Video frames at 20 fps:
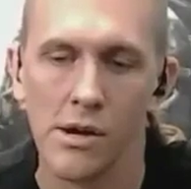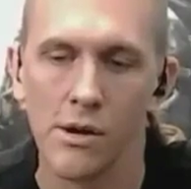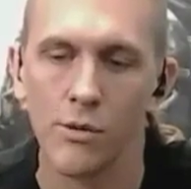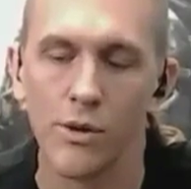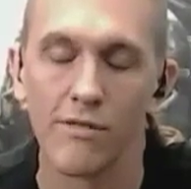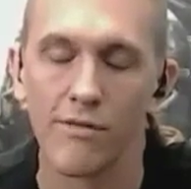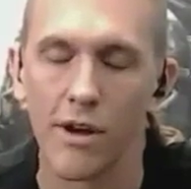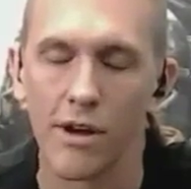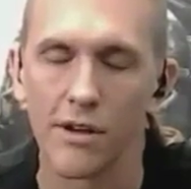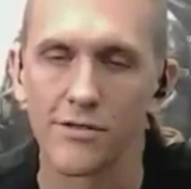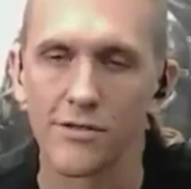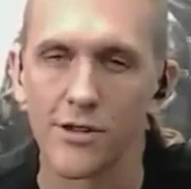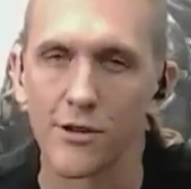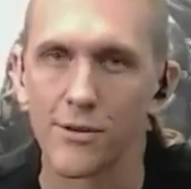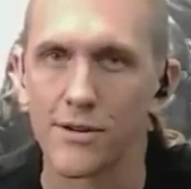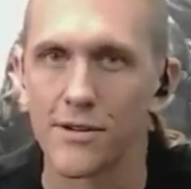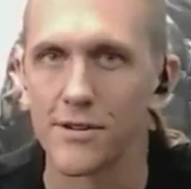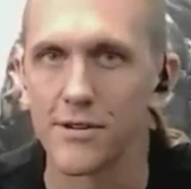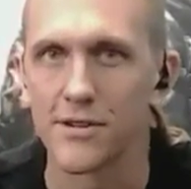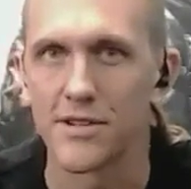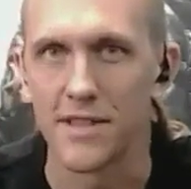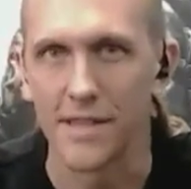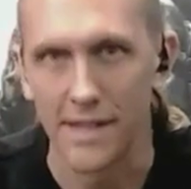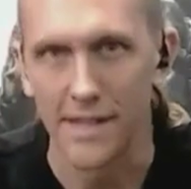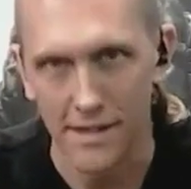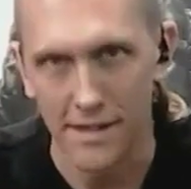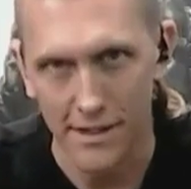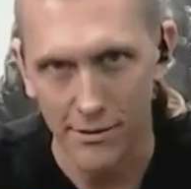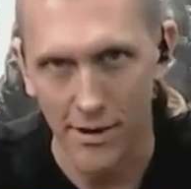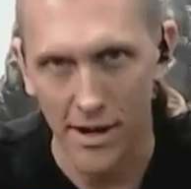We have also reduced the
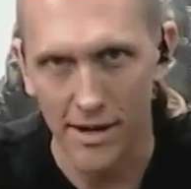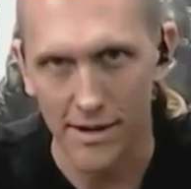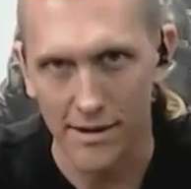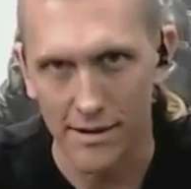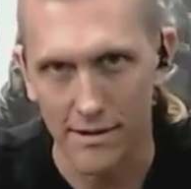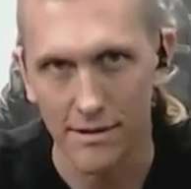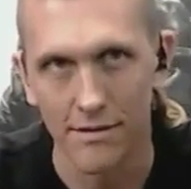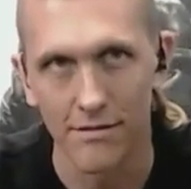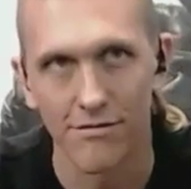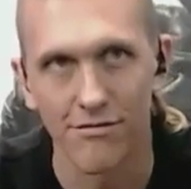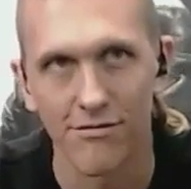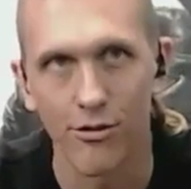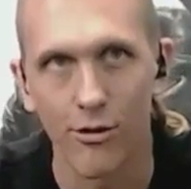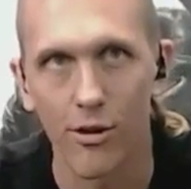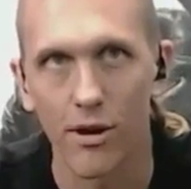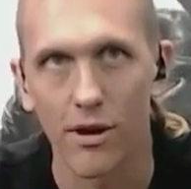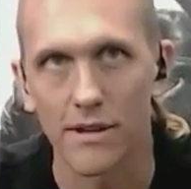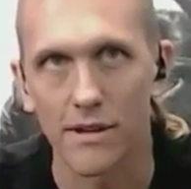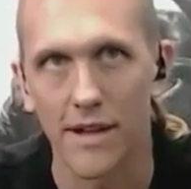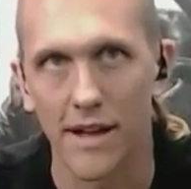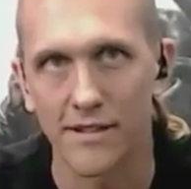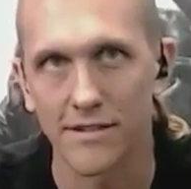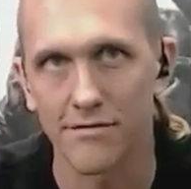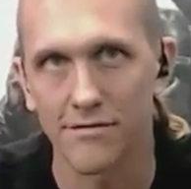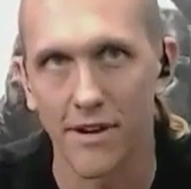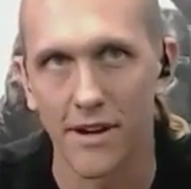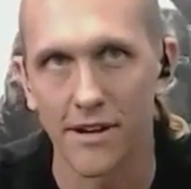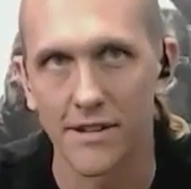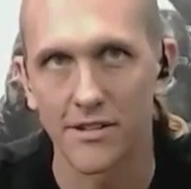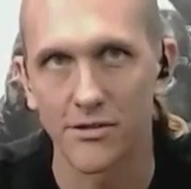healing rate for
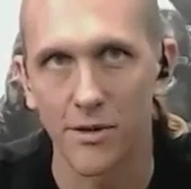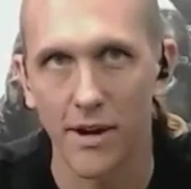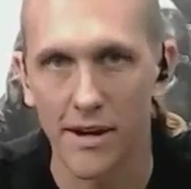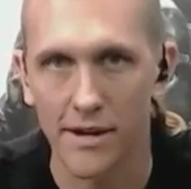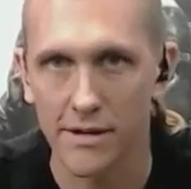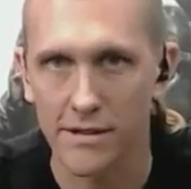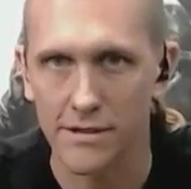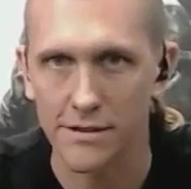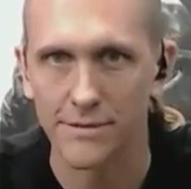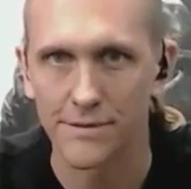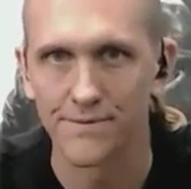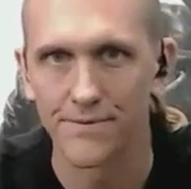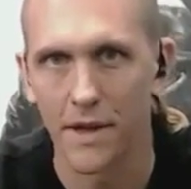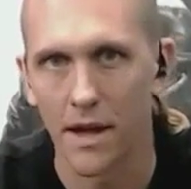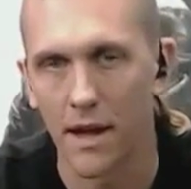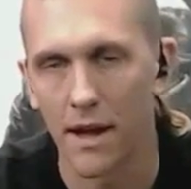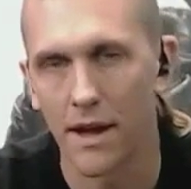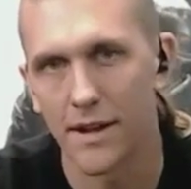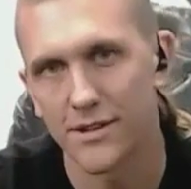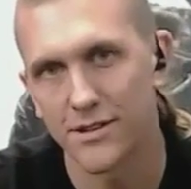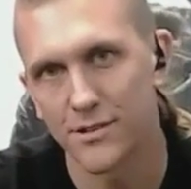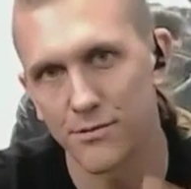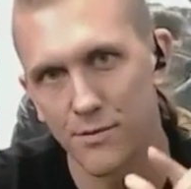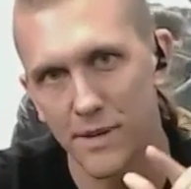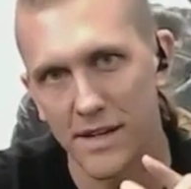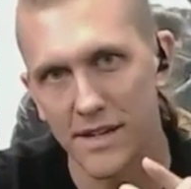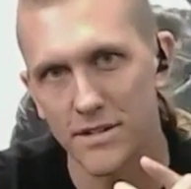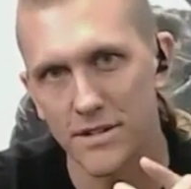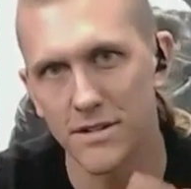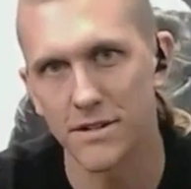classified strikers a
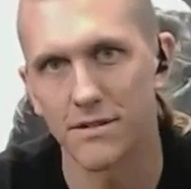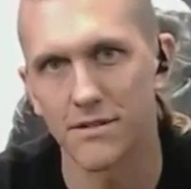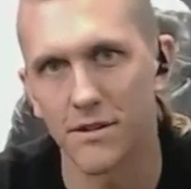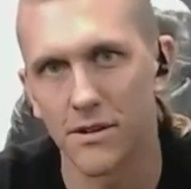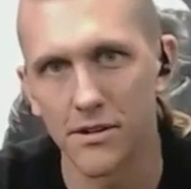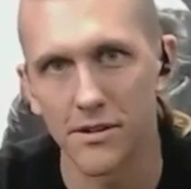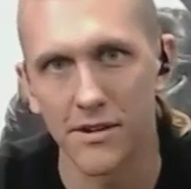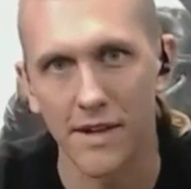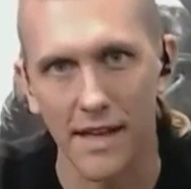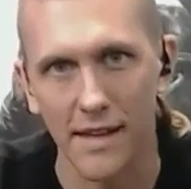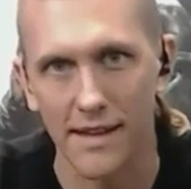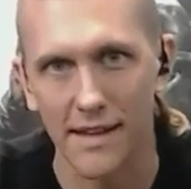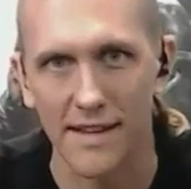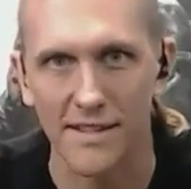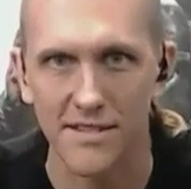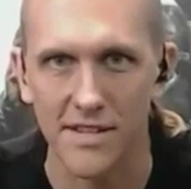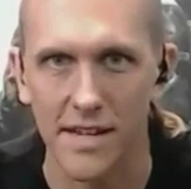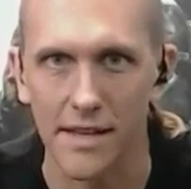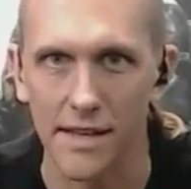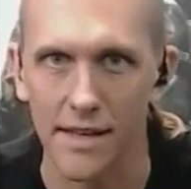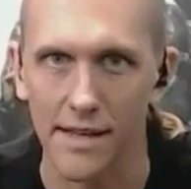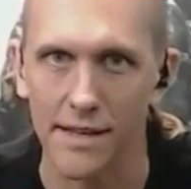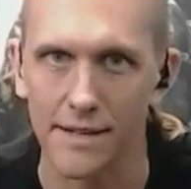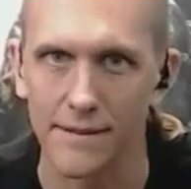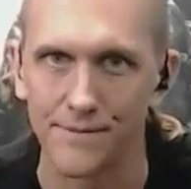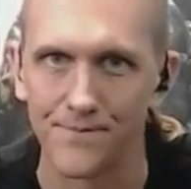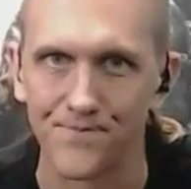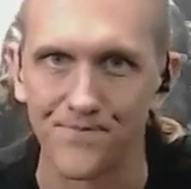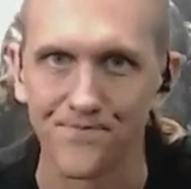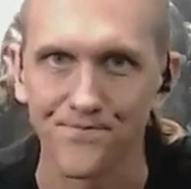smidge, so you'll get less healing